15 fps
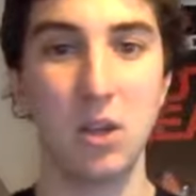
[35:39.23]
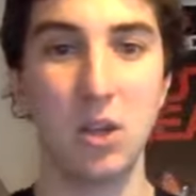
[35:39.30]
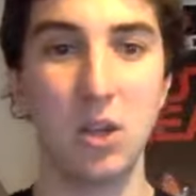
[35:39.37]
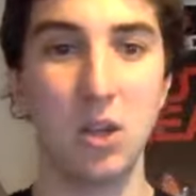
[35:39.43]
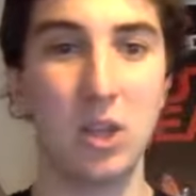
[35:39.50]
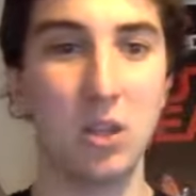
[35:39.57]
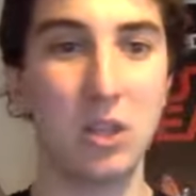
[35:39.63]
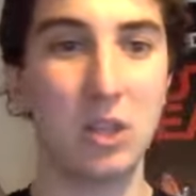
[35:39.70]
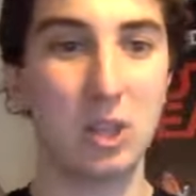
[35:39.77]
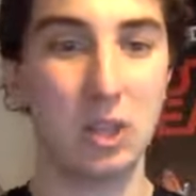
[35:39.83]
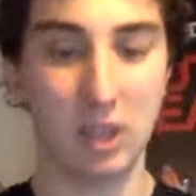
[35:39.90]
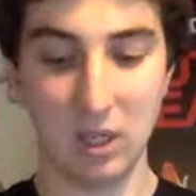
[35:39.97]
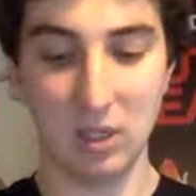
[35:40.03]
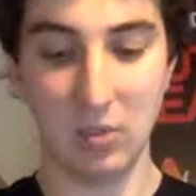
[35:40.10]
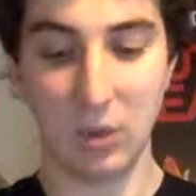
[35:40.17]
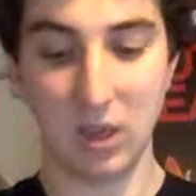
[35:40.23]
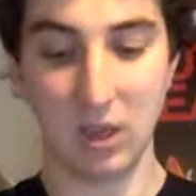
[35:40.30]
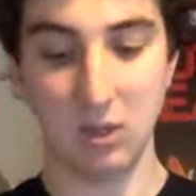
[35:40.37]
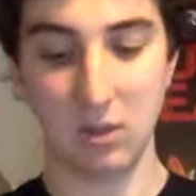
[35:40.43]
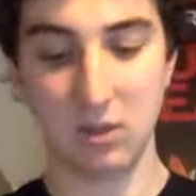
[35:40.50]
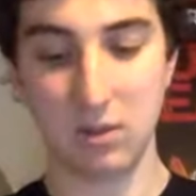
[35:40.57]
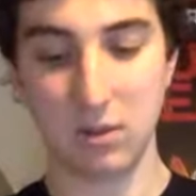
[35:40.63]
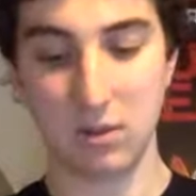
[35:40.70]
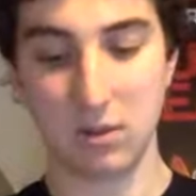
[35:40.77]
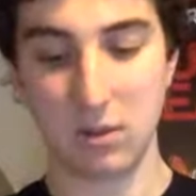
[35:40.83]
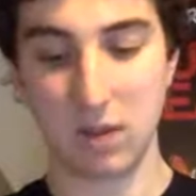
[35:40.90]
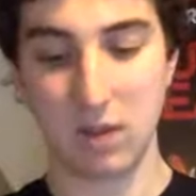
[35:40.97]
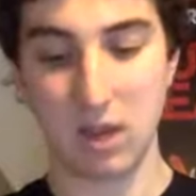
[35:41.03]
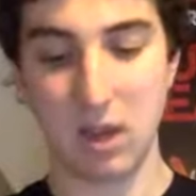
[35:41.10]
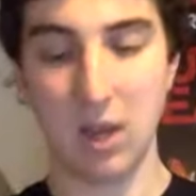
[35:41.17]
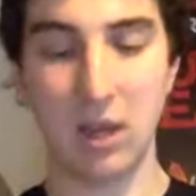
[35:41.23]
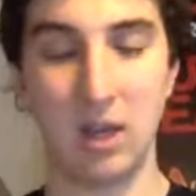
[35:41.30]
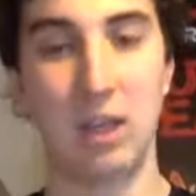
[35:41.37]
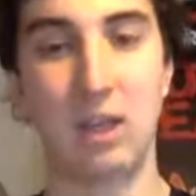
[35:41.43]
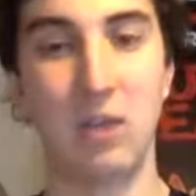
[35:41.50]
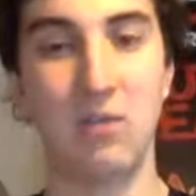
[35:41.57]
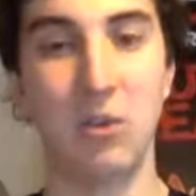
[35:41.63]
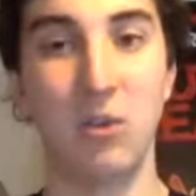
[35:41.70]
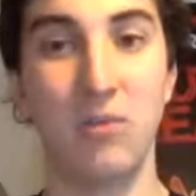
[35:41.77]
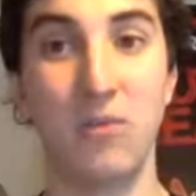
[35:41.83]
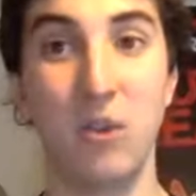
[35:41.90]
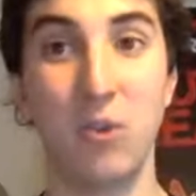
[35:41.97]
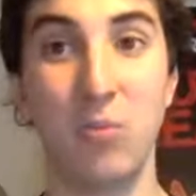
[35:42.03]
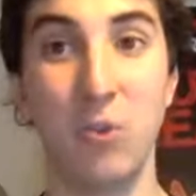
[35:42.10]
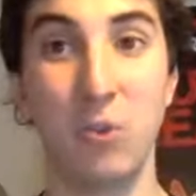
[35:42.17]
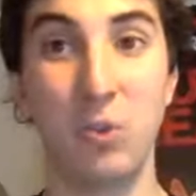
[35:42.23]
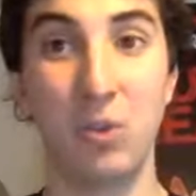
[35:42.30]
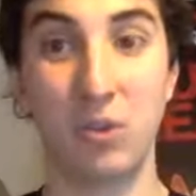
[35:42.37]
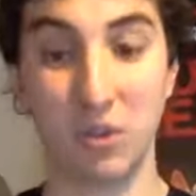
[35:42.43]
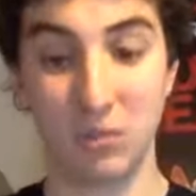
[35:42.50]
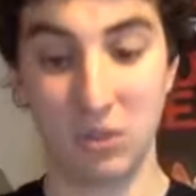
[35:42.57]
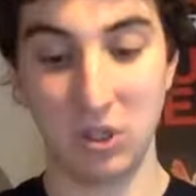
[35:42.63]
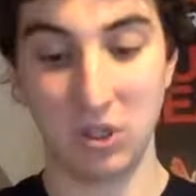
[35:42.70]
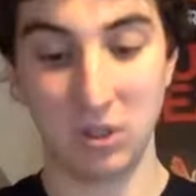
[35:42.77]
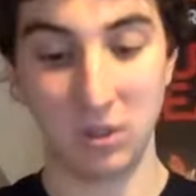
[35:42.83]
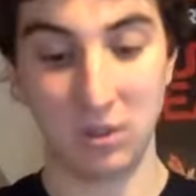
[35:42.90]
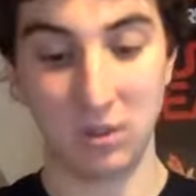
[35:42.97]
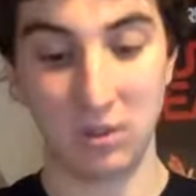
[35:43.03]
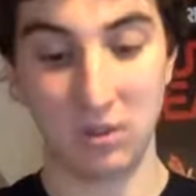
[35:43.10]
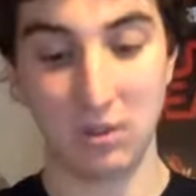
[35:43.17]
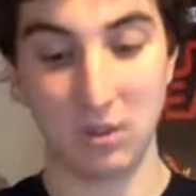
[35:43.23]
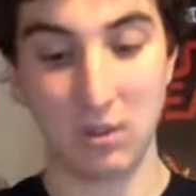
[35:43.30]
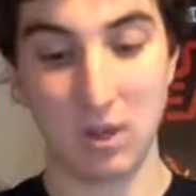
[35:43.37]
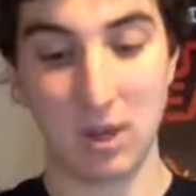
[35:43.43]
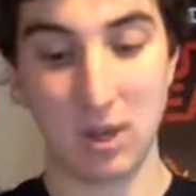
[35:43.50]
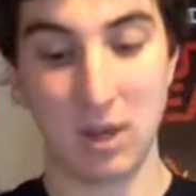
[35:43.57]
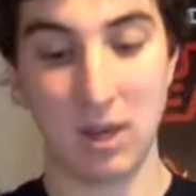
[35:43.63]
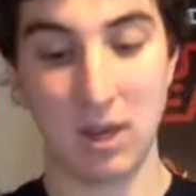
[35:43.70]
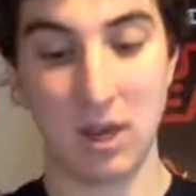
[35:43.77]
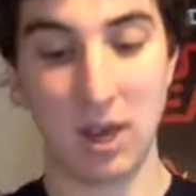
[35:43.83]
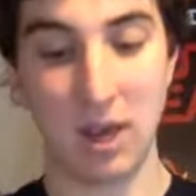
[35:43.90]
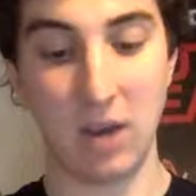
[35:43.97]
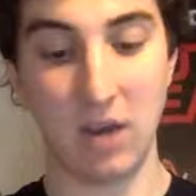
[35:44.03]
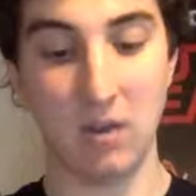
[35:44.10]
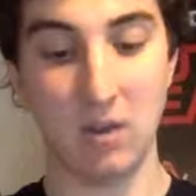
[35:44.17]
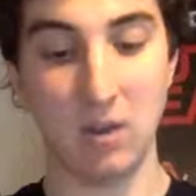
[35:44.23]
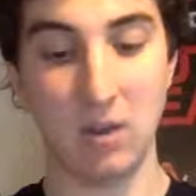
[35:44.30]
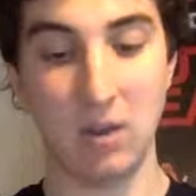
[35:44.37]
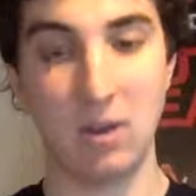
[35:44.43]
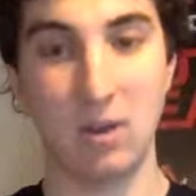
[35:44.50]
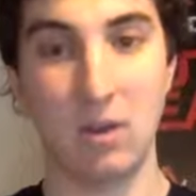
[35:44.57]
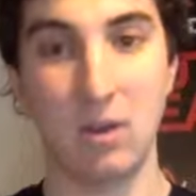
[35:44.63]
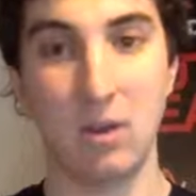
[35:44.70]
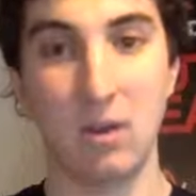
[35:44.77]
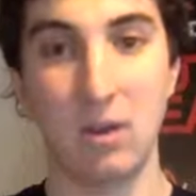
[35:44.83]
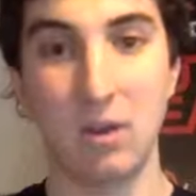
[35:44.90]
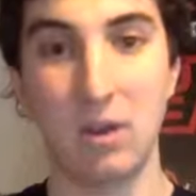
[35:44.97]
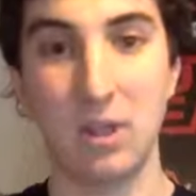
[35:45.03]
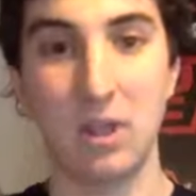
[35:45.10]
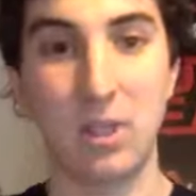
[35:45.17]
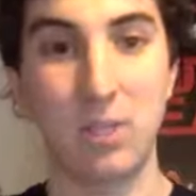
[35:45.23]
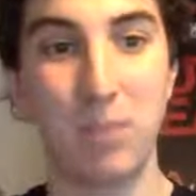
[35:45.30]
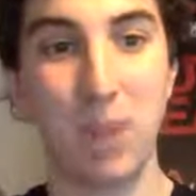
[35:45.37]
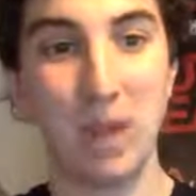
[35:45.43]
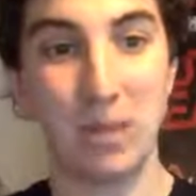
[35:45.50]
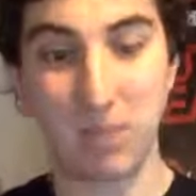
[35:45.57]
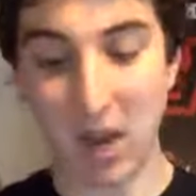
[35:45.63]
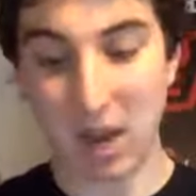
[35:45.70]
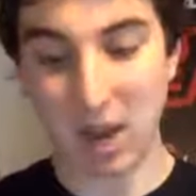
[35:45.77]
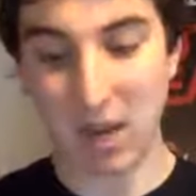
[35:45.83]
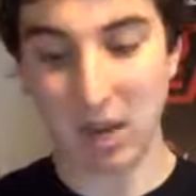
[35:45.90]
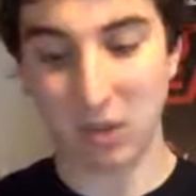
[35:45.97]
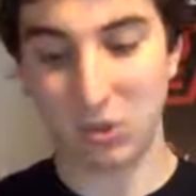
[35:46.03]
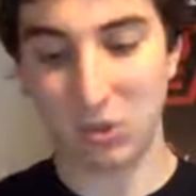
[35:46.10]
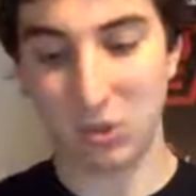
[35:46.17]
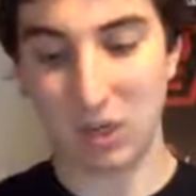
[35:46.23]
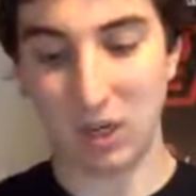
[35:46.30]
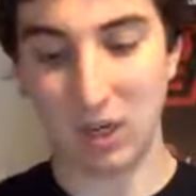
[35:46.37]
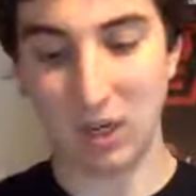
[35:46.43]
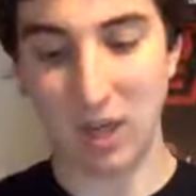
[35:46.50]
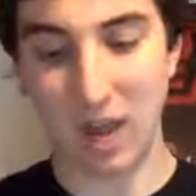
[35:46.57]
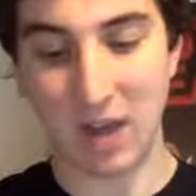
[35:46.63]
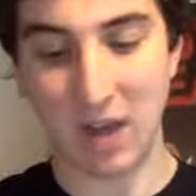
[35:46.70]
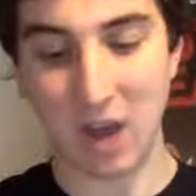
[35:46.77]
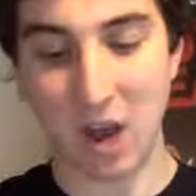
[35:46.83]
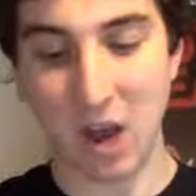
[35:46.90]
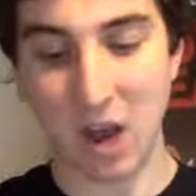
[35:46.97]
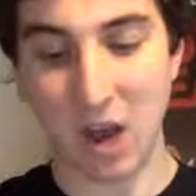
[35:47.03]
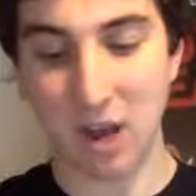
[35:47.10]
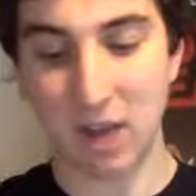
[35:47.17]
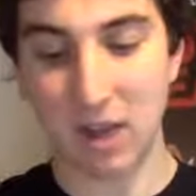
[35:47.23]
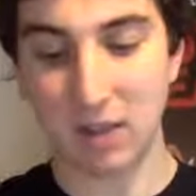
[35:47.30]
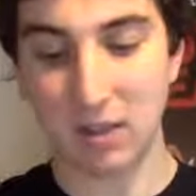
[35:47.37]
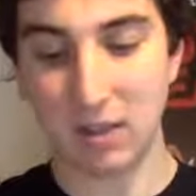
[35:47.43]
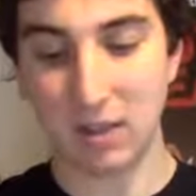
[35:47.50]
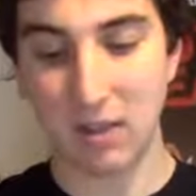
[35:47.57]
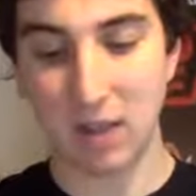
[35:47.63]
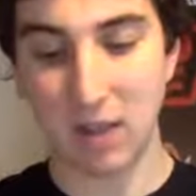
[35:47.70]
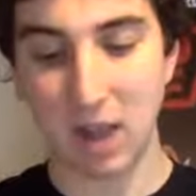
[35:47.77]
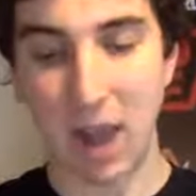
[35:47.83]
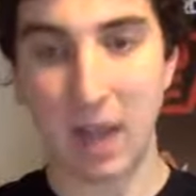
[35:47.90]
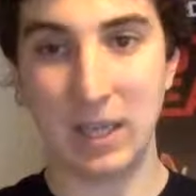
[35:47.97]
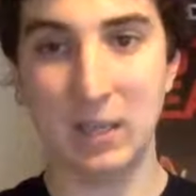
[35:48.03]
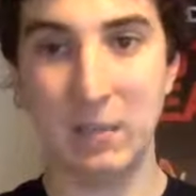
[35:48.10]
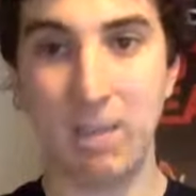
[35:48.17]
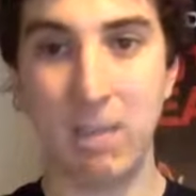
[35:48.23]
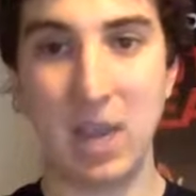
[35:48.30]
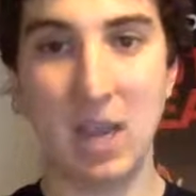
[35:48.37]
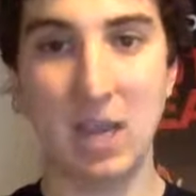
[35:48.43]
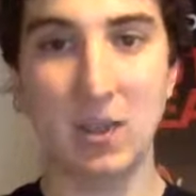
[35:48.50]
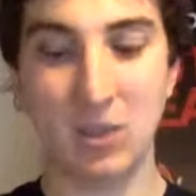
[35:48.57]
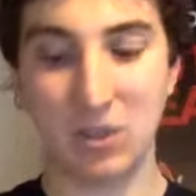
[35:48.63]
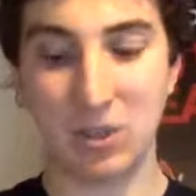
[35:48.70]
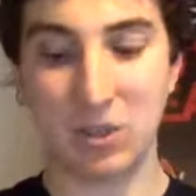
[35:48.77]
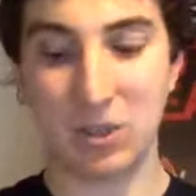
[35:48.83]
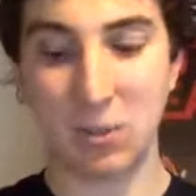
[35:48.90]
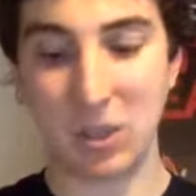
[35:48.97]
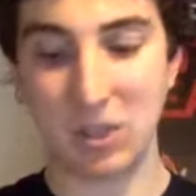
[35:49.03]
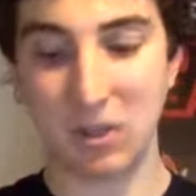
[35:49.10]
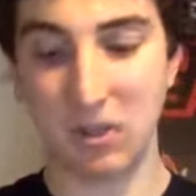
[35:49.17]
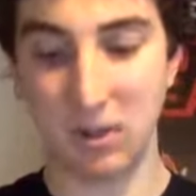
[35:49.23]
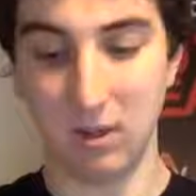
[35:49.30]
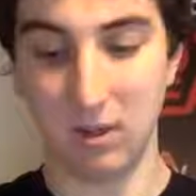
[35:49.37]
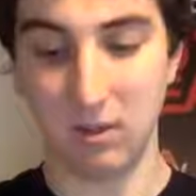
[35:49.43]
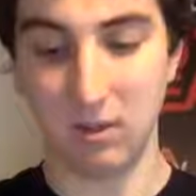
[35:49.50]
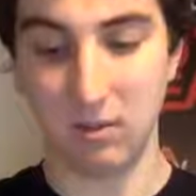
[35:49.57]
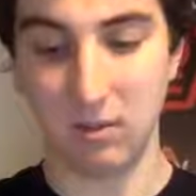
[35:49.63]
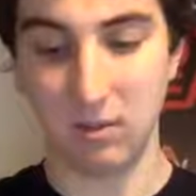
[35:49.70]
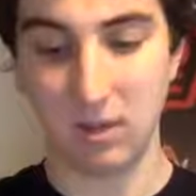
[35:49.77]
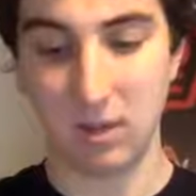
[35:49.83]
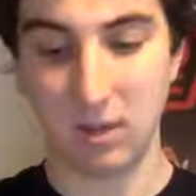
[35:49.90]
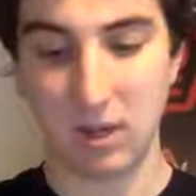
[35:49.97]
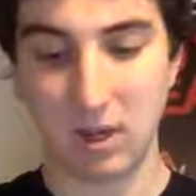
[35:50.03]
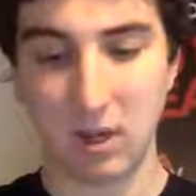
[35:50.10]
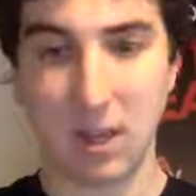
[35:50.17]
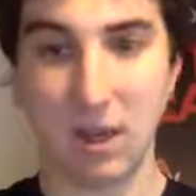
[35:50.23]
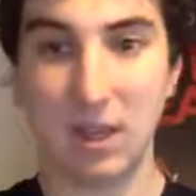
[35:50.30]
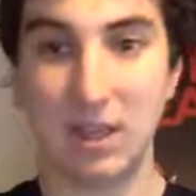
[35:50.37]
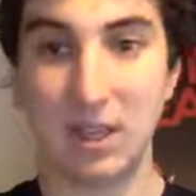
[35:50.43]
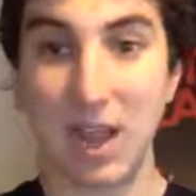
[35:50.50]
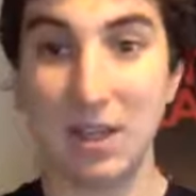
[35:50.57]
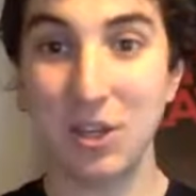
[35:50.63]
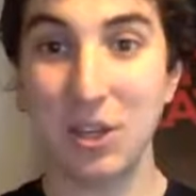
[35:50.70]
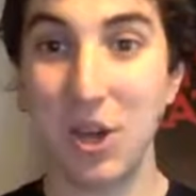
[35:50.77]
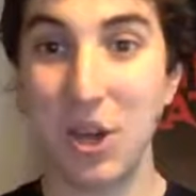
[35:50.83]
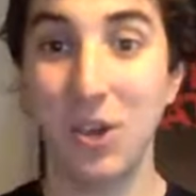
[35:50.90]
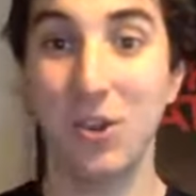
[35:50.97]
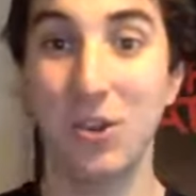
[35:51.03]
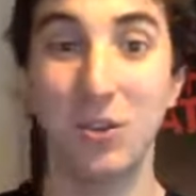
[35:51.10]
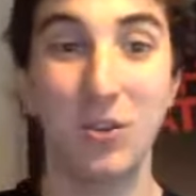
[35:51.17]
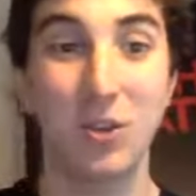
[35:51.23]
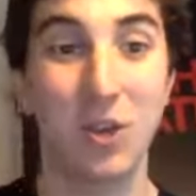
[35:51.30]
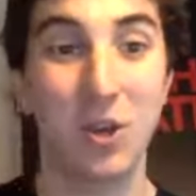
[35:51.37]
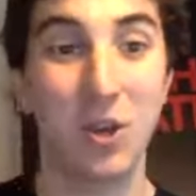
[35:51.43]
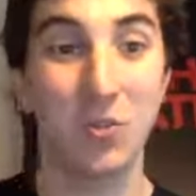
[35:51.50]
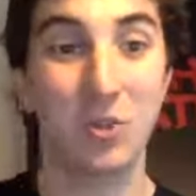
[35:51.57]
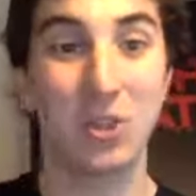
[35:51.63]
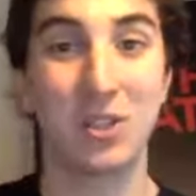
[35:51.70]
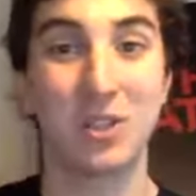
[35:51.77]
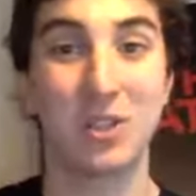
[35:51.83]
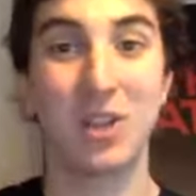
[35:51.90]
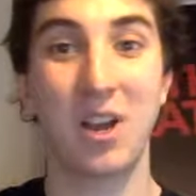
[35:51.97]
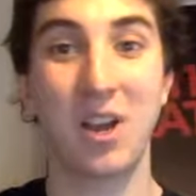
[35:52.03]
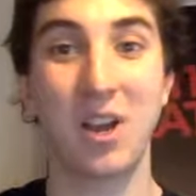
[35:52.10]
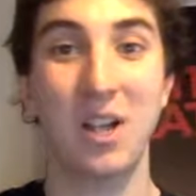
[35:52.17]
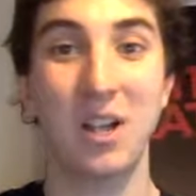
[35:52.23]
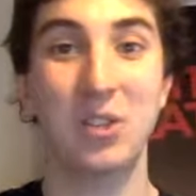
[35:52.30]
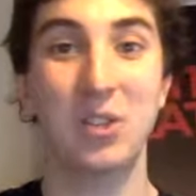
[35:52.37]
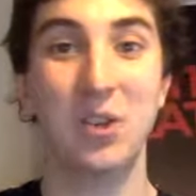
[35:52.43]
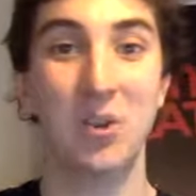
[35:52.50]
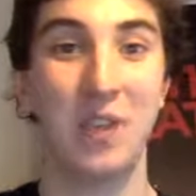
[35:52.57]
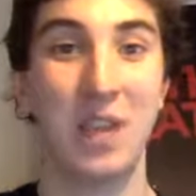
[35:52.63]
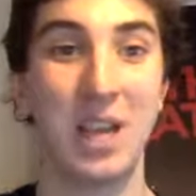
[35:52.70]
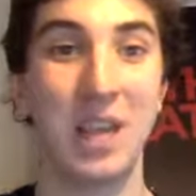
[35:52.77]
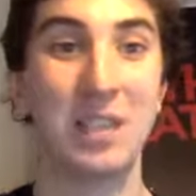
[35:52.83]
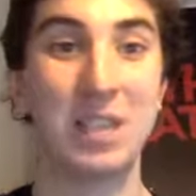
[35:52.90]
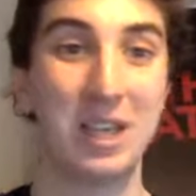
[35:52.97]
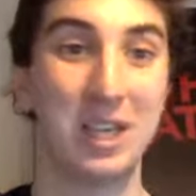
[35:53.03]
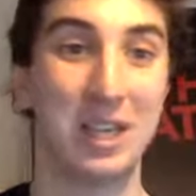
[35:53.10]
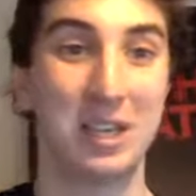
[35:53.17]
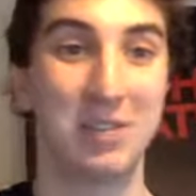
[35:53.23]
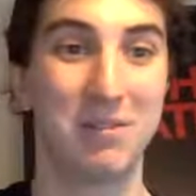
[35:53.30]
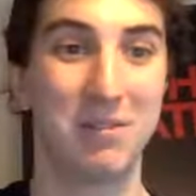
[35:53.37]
using these wings. I'm going to give you a few more descriptions now. The Spacebat Angel Dragon had eyes as big as Switzerland, and its head alone was the size of Italy.